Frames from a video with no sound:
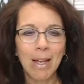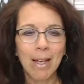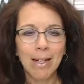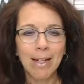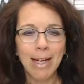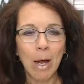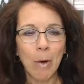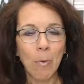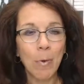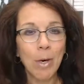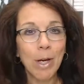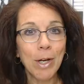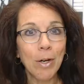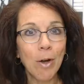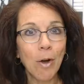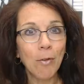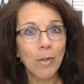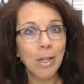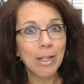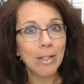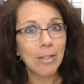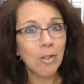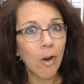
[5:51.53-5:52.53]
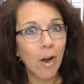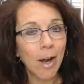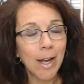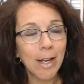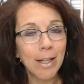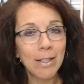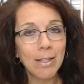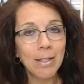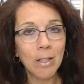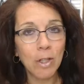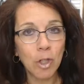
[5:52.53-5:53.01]
Now, we know that
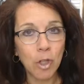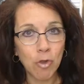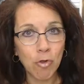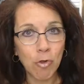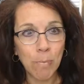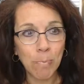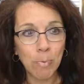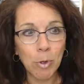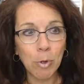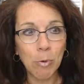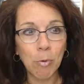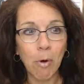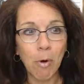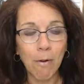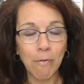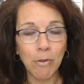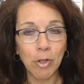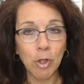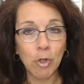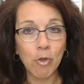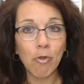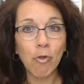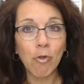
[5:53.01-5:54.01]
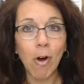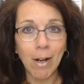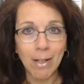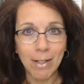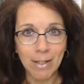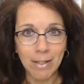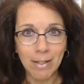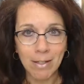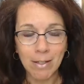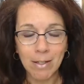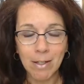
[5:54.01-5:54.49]
diets strip you of the
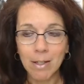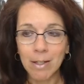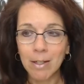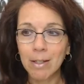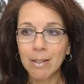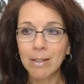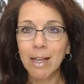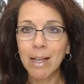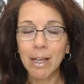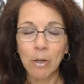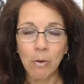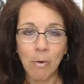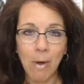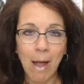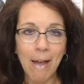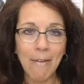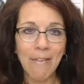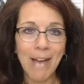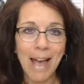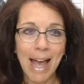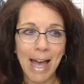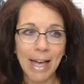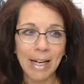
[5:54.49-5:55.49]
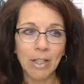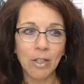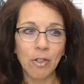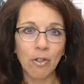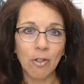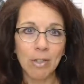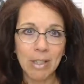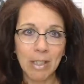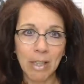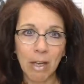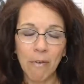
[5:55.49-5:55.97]
trust that you have had in
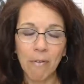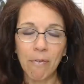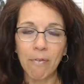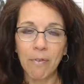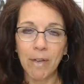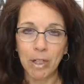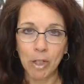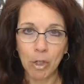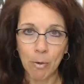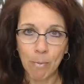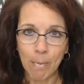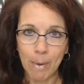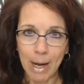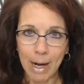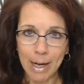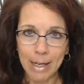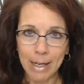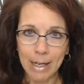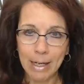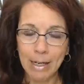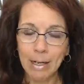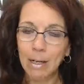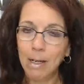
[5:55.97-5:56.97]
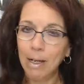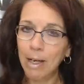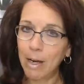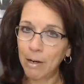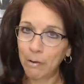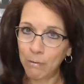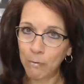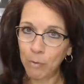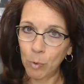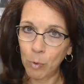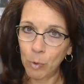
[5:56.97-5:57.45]
yourself and your body
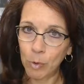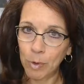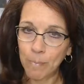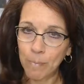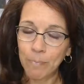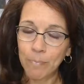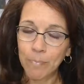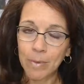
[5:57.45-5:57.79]
and food.